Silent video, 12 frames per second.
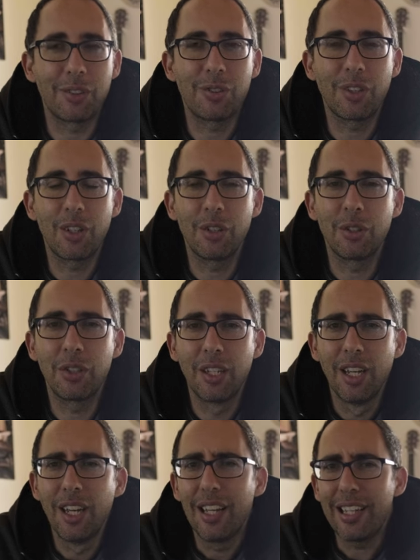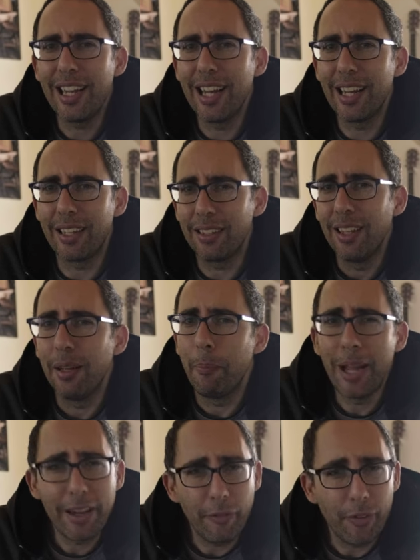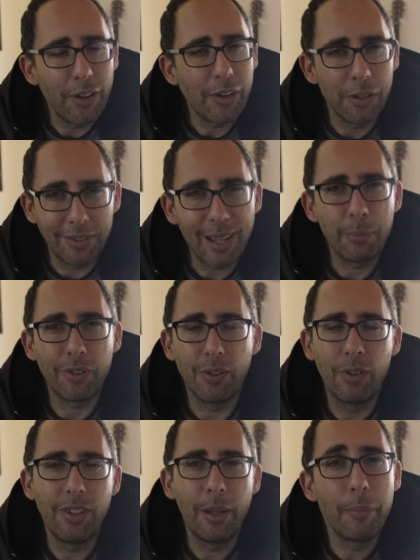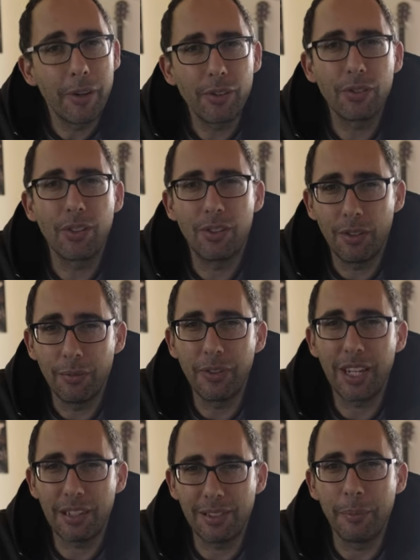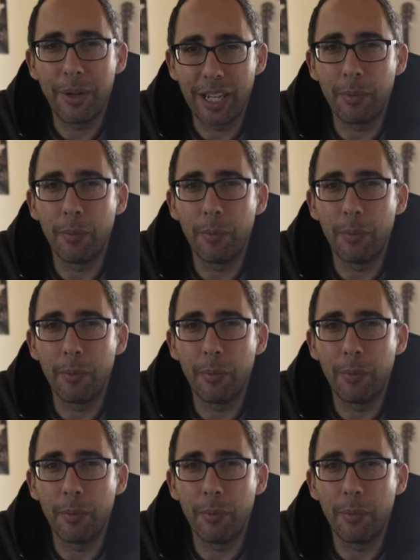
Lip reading: So yeah, make photos, absolutely, but also don't forget to make